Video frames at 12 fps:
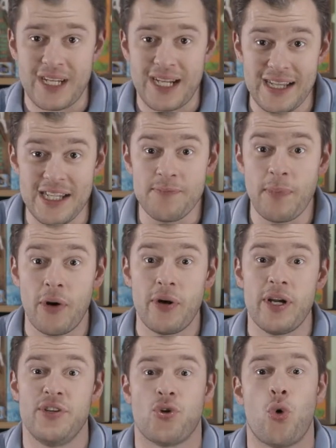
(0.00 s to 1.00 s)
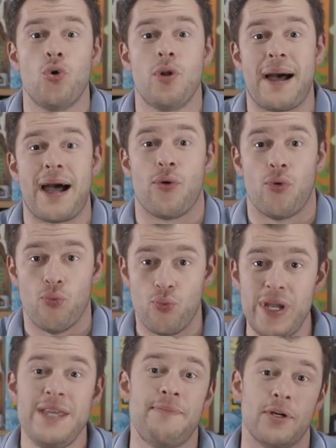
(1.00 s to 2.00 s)
Lisboa is all about
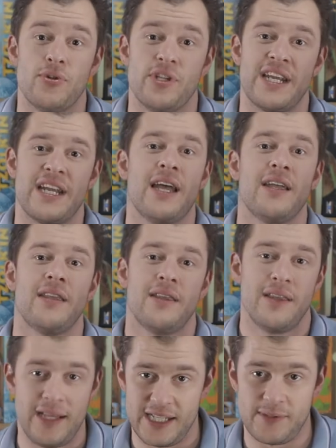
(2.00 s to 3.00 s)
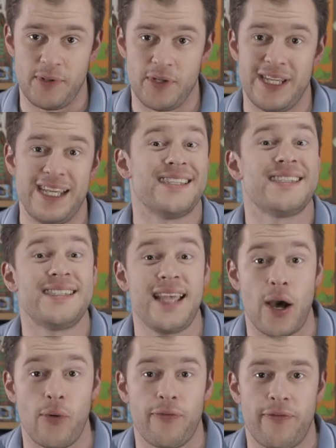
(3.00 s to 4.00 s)
rebuilding Lisbon
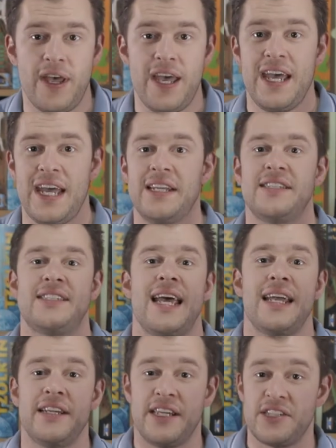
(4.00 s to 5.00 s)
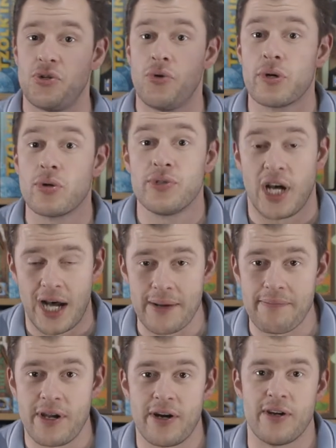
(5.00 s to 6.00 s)
itself. It's set in a historical
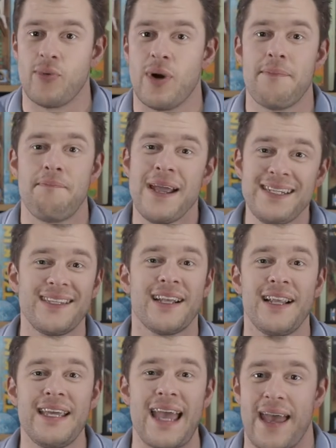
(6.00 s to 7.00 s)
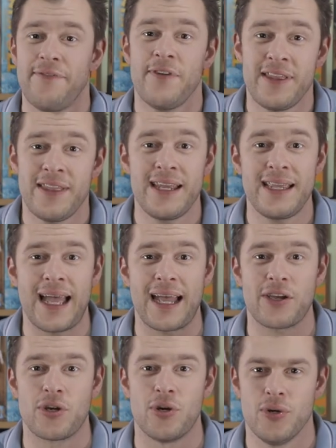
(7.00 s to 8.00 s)
time period where basically everything
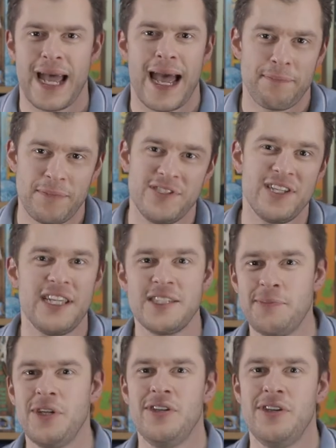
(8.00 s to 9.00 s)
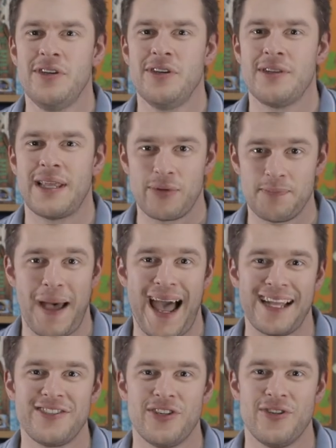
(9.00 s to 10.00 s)
that could happen to Lisbon that was
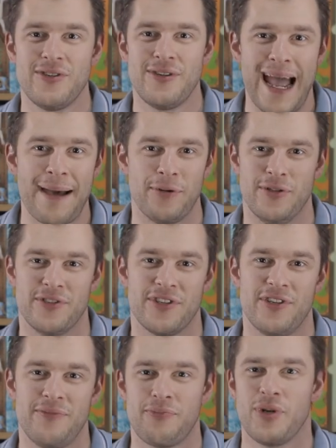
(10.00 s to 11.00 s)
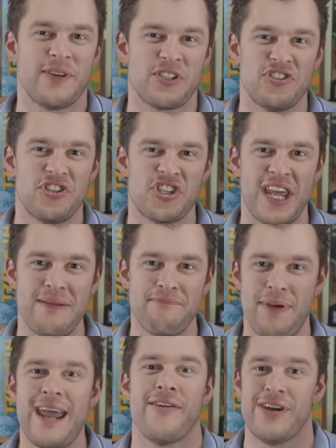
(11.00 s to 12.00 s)
bad happened, pretty much in the same
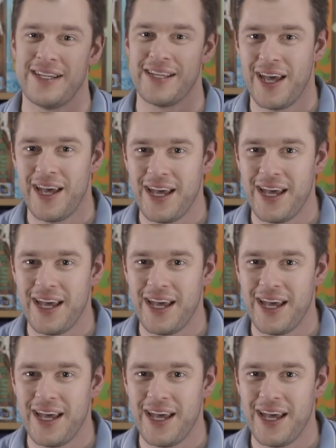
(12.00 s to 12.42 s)
period.